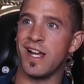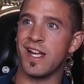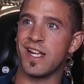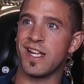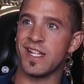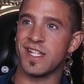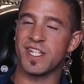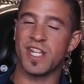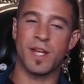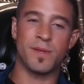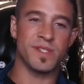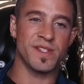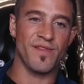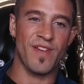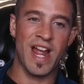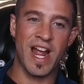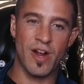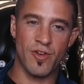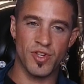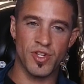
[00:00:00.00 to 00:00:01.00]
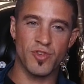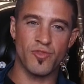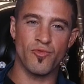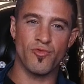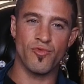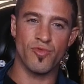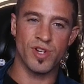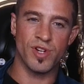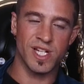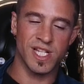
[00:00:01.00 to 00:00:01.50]
in terms of how you
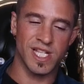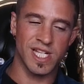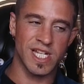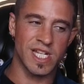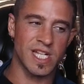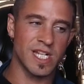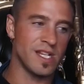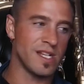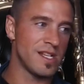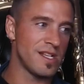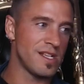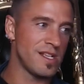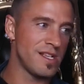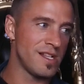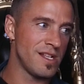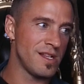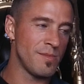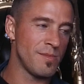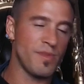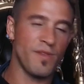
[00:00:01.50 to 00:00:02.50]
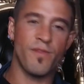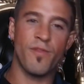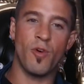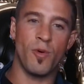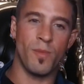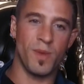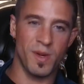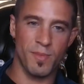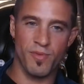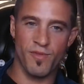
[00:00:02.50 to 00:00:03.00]
really perform
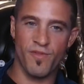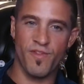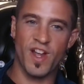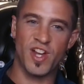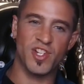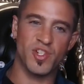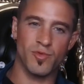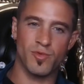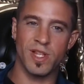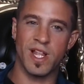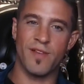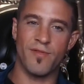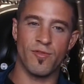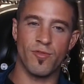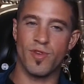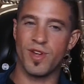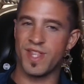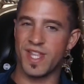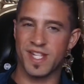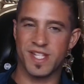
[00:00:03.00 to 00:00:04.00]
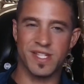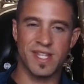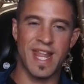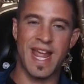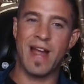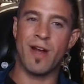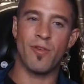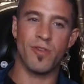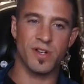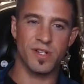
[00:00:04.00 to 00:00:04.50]
at a professional level. And there's
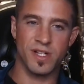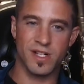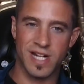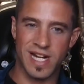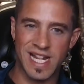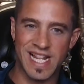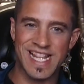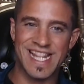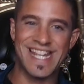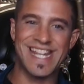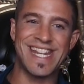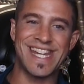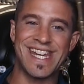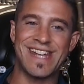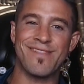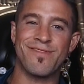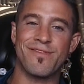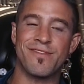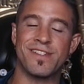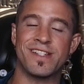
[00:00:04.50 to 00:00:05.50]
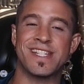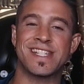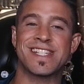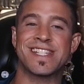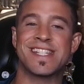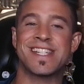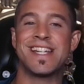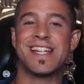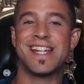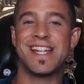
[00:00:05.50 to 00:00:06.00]
now a clear difference
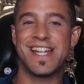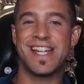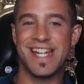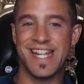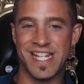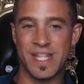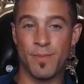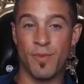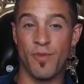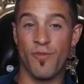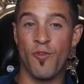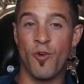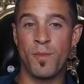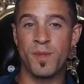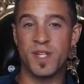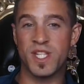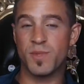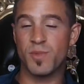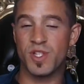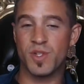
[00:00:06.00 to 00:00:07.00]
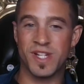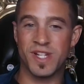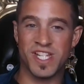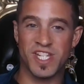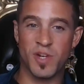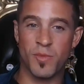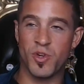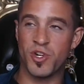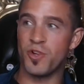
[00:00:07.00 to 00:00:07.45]
in the performance between someone